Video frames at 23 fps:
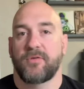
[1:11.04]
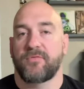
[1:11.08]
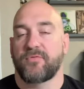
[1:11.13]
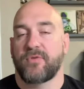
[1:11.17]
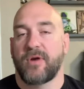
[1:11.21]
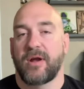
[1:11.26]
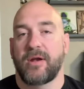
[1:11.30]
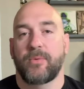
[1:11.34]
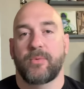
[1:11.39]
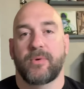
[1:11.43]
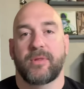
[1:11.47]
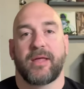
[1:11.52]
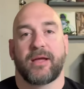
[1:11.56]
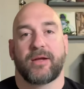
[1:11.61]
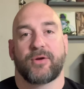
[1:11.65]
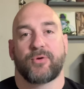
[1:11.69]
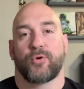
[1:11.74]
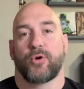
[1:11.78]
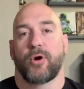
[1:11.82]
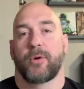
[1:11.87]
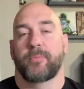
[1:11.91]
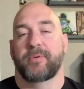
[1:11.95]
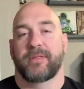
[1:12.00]
So for
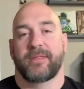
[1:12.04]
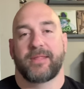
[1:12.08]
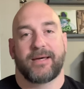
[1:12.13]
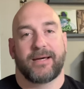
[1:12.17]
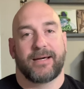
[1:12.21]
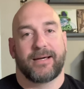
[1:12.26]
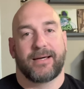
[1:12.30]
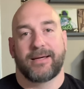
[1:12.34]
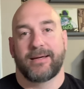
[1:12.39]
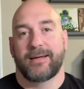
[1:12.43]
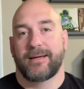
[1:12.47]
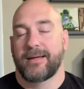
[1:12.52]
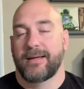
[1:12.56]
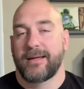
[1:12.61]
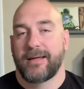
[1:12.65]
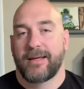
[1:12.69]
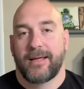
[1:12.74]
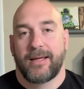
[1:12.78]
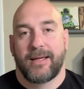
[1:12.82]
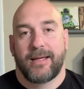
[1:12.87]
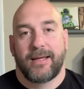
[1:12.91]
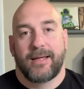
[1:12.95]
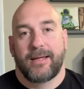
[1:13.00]
anyone that grew up in the,
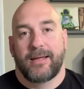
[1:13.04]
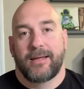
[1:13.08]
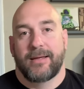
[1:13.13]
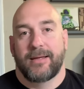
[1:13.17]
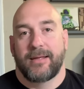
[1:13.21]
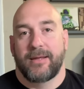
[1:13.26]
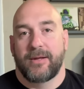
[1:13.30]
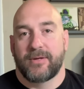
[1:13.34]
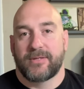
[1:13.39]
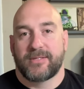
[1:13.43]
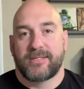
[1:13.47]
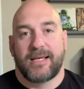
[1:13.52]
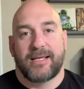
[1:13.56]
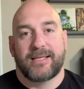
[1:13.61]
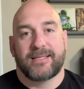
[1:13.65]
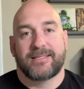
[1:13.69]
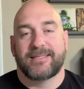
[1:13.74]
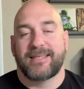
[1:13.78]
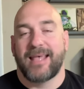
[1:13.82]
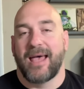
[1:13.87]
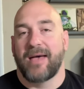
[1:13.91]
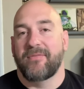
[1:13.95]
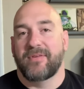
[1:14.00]

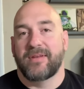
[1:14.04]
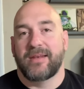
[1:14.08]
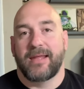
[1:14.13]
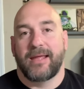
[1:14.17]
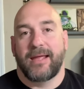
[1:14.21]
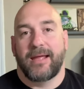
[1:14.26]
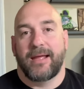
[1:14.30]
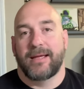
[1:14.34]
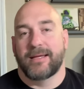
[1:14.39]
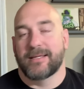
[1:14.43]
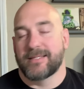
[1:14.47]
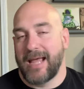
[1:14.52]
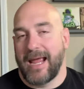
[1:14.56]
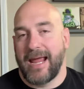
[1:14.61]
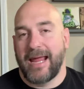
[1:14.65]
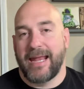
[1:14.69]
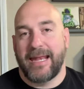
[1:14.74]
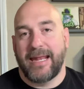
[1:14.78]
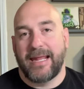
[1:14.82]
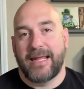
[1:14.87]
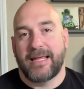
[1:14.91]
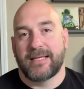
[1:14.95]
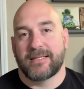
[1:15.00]
say 70s,
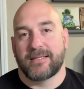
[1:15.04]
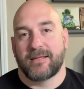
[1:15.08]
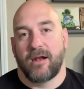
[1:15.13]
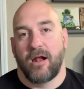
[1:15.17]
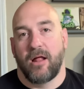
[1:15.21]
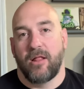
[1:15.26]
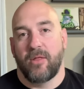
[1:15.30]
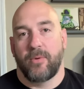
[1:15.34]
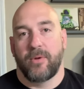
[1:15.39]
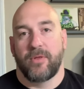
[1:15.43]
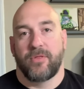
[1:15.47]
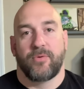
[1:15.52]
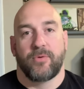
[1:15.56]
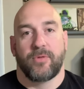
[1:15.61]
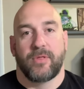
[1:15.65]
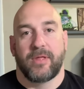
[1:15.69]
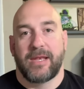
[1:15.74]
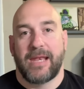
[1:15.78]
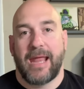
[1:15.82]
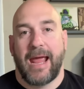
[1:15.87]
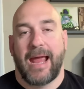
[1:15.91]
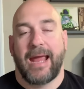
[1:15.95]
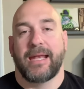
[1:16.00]
80s, and all the way
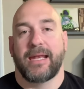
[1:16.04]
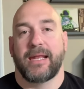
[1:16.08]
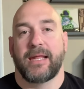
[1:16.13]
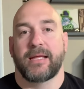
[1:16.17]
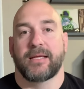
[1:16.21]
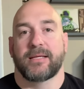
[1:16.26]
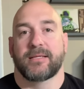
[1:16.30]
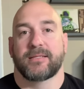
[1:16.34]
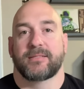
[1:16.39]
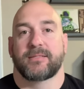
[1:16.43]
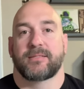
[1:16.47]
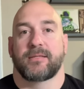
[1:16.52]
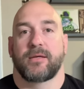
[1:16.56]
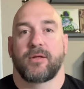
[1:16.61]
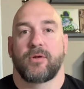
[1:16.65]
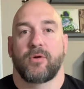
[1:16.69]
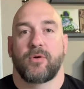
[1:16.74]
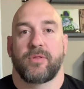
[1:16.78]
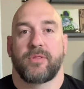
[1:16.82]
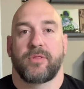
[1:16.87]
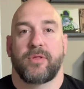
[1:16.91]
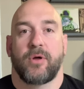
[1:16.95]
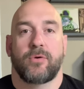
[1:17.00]
through the
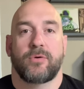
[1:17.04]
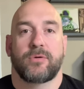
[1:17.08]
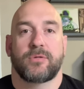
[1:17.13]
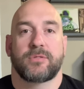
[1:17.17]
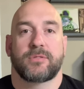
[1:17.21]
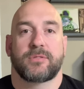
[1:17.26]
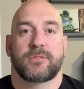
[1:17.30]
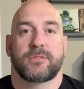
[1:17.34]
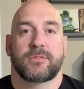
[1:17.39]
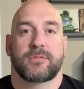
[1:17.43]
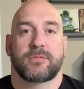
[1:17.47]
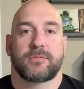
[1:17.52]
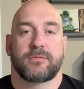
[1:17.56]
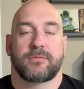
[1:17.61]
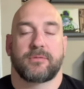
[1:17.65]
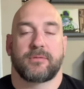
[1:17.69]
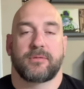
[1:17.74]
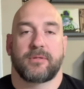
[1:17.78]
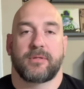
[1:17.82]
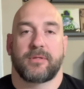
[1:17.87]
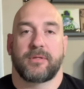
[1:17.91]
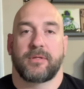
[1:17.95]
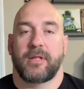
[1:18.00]
90s,
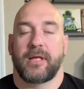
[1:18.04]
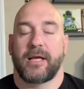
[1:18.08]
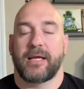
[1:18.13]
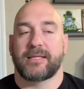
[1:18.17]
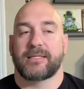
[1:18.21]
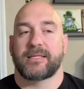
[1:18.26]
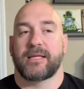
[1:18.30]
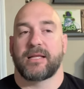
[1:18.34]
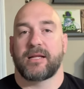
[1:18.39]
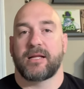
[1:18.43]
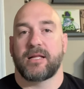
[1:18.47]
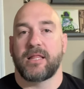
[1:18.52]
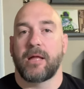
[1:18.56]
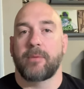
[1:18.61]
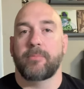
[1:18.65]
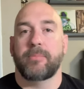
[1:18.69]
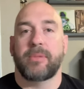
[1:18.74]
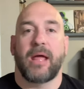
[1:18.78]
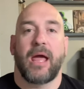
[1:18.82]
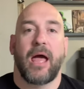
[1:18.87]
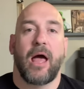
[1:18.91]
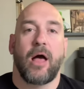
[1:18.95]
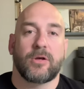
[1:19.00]
those, like I said,
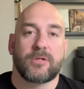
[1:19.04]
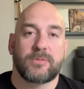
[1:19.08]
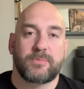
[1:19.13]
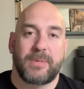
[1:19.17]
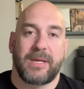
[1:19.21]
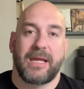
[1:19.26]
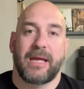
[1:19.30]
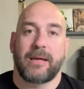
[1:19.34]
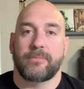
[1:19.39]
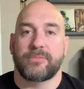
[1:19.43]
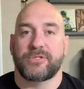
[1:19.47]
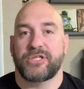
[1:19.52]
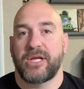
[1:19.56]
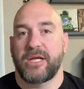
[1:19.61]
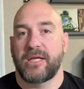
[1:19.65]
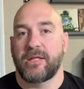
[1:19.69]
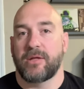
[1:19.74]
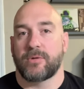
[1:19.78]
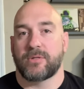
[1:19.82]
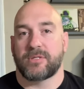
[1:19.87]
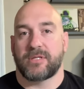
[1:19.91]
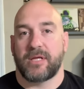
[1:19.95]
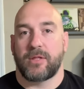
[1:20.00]
Columbia House,
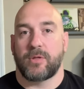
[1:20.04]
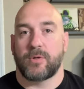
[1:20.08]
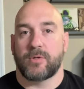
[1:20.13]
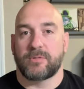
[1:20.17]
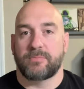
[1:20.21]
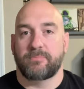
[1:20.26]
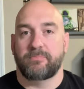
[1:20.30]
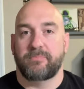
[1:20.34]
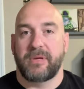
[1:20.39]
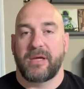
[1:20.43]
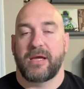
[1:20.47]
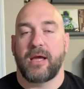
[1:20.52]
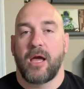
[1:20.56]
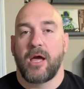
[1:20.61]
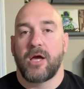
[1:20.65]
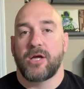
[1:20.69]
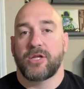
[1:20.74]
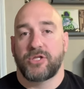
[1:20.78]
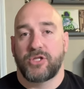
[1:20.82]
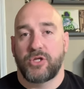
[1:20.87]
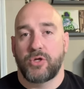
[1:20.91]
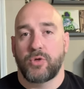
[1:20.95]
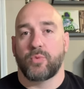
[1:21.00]
BMG, there was like those
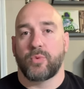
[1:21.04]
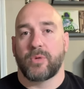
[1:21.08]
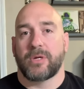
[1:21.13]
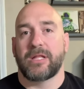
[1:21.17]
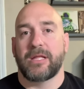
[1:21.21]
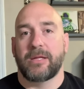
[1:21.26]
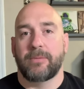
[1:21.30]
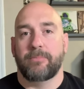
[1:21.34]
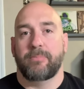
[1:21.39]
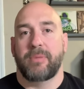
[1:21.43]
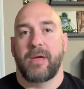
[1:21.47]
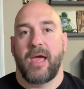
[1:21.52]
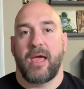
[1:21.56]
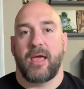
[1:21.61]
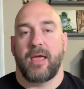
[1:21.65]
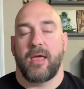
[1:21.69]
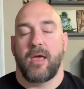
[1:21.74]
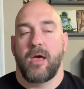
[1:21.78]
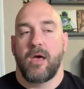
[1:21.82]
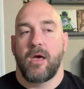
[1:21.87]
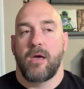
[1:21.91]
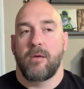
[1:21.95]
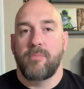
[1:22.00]
big, two really
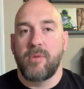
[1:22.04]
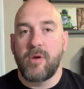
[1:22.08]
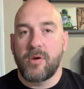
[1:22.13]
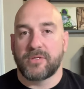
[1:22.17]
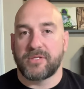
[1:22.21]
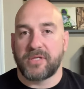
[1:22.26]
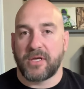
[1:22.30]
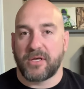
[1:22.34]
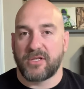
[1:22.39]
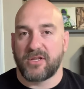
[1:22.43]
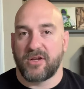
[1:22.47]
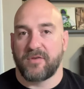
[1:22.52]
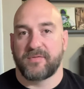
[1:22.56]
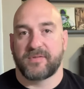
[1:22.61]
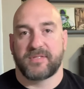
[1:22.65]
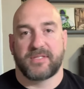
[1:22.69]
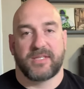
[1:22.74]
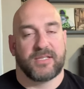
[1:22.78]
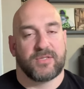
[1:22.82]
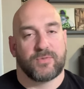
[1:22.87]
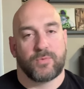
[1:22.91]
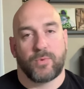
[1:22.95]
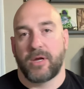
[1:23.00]
big music
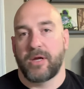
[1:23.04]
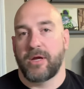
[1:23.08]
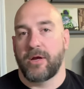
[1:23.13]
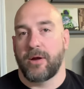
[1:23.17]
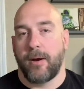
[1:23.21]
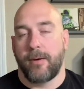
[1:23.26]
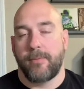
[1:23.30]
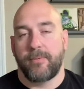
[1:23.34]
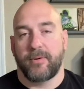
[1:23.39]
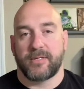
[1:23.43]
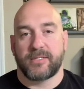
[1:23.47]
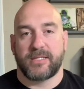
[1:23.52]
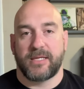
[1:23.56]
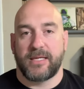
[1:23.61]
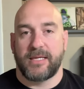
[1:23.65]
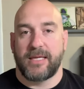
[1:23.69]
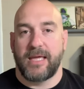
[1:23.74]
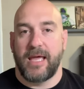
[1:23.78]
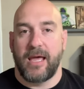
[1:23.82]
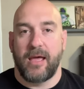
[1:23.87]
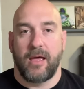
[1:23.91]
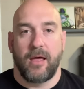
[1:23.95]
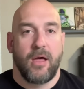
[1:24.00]
services where you're able
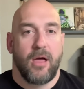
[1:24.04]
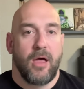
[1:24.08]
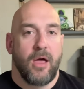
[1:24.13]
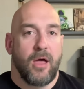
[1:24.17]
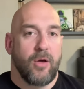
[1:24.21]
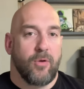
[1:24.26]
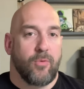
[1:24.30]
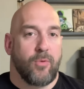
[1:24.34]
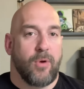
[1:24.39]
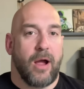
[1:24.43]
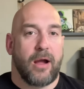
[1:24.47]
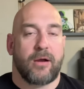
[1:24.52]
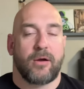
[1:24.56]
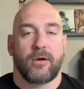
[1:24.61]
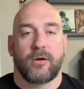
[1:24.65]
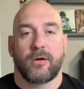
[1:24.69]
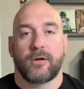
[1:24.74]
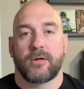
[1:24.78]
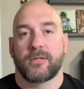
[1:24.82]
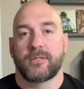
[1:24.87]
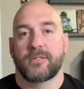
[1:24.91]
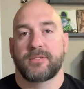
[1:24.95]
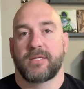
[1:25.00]
to get
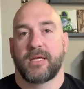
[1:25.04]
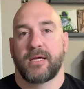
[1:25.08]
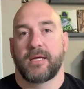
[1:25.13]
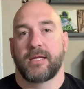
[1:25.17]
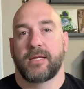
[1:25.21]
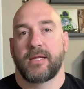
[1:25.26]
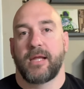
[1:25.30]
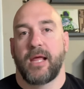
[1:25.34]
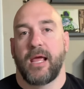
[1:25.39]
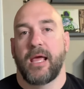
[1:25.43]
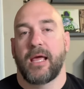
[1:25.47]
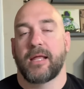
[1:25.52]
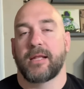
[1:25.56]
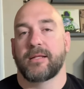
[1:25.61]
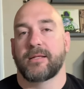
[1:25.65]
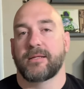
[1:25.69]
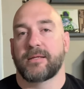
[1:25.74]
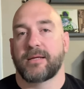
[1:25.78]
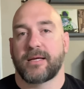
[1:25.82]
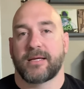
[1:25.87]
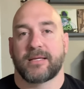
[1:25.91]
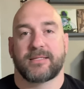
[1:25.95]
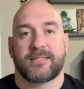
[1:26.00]
records and
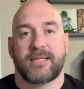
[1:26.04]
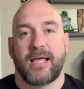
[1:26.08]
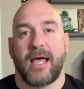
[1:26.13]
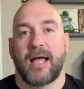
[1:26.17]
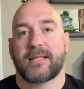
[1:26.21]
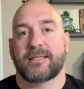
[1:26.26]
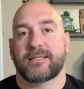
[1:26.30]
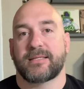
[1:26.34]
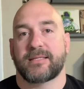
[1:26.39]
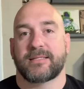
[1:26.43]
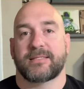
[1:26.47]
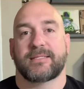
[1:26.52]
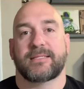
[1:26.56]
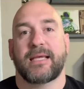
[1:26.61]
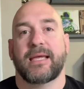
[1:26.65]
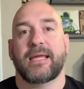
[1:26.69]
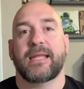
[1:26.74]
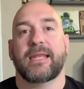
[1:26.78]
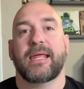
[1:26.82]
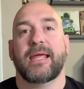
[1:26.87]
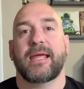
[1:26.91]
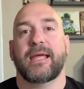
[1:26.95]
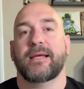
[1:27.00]
cassettes
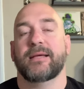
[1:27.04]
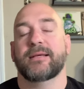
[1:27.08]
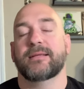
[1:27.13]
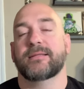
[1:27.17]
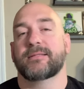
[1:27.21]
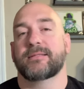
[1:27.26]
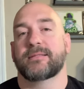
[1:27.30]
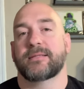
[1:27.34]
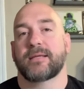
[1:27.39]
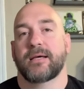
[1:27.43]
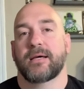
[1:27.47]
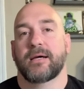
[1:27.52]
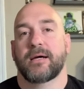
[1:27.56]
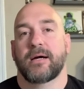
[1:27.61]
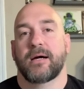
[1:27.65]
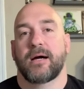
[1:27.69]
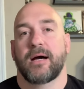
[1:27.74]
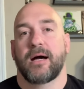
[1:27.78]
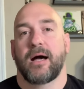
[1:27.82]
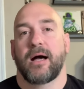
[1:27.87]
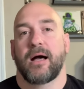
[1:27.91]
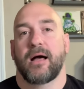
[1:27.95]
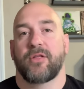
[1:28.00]
and CDs
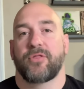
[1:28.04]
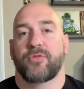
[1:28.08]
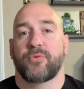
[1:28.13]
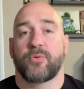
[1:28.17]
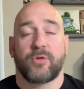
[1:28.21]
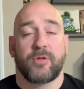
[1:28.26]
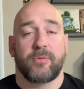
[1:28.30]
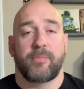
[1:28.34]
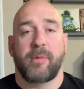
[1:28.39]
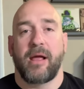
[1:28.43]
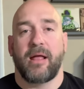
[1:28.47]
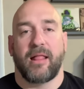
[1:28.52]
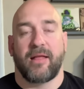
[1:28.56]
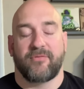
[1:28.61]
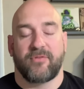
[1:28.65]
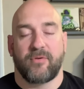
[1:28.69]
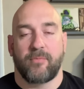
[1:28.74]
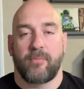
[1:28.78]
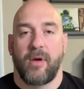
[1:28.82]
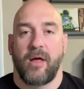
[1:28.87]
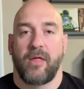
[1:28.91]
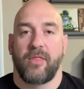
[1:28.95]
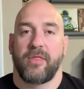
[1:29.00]
through the
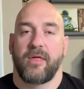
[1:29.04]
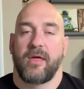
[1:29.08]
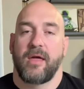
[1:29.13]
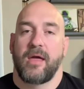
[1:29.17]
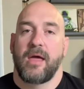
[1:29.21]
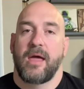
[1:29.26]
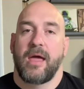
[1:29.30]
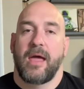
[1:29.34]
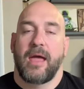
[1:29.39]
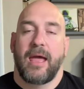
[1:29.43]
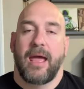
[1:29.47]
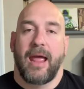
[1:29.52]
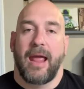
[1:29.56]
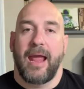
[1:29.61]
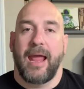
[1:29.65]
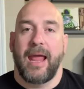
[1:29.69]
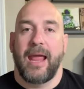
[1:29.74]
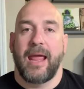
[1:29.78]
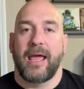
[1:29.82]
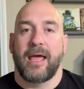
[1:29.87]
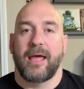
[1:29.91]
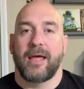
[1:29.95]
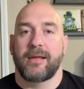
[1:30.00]
mail every month.
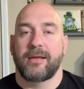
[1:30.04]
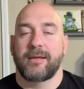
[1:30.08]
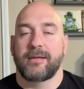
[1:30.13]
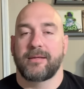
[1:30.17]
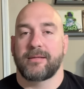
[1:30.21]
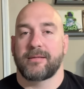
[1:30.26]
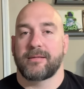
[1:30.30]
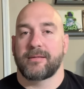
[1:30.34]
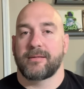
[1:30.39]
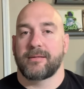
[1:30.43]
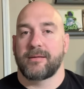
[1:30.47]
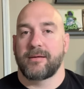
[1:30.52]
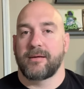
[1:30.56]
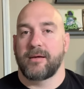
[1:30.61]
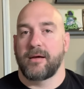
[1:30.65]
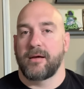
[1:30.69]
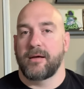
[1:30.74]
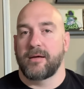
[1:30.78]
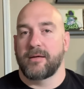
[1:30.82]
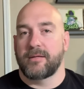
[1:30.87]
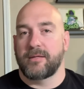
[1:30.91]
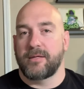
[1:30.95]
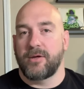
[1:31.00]
And,
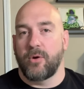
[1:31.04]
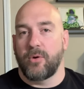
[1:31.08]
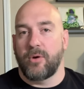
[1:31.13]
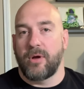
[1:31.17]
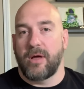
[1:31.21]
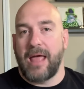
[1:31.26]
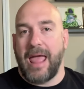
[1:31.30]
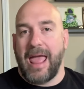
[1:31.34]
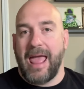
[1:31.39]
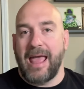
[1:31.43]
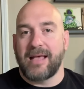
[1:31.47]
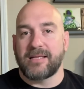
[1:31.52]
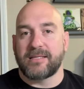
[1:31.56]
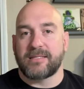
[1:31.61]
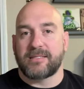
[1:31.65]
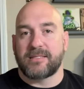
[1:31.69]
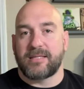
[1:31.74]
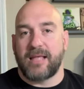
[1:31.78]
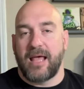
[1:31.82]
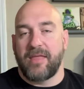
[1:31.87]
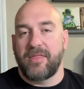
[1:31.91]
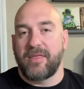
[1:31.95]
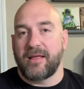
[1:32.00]

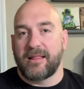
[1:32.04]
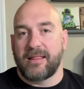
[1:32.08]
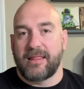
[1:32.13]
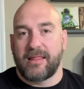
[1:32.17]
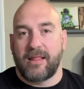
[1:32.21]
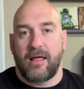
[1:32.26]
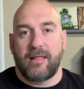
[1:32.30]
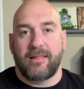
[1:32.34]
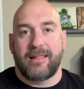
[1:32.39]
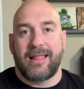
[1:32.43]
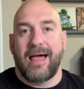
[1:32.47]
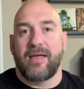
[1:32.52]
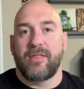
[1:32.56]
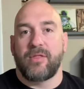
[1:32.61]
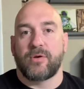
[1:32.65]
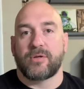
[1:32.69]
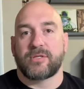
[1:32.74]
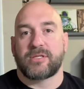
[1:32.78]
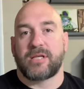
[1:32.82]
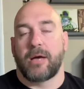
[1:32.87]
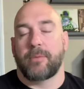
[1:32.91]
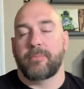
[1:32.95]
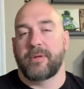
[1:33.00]
as I think a
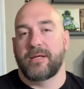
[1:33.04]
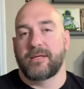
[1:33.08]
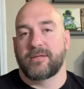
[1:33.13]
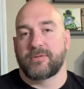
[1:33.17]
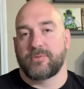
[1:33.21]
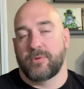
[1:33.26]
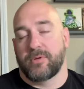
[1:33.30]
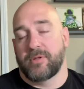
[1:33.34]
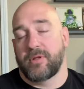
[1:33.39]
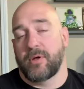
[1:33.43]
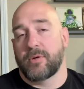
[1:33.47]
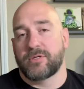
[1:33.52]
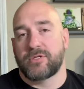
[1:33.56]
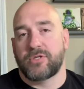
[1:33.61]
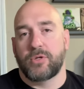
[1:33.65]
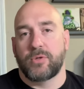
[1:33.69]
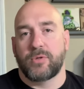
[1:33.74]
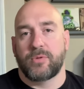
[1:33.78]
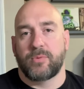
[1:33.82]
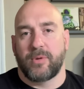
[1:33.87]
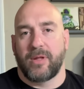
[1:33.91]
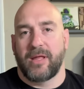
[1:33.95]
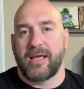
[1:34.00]
lot of those companies, well,
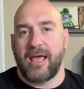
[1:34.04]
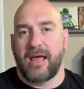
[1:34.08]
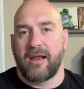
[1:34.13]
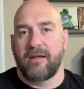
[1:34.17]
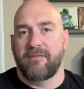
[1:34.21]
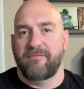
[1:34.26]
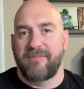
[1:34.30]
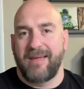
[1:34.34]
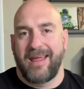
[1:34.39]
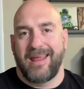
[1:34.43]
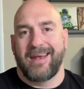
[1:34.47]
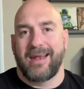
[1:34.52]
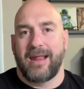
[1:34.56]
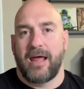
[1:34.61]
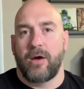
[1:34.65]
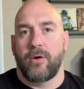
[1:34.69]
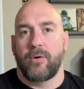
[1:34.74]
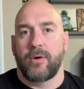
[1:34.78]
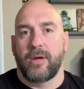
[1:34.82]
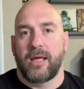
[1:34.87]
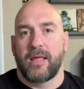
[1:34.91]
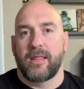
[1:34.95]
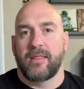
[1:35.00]
those two really kind of
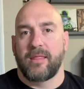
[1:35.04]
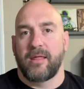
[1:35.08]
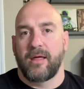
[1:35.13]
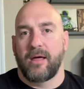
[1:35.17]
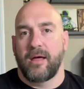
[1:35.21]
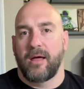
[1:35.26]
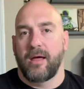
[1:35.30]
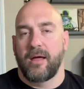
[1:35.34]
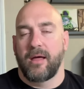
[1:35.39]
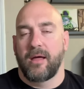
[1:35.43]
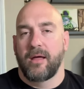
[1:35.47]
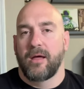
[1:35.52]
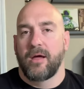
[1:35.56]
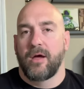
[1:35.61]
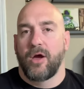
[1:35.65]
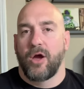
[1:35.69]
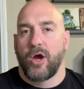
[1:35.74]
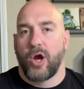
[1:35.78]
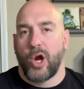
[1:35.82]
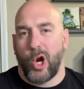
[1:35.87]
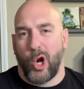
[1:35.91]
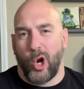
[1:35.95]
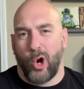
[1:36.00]
faded out in the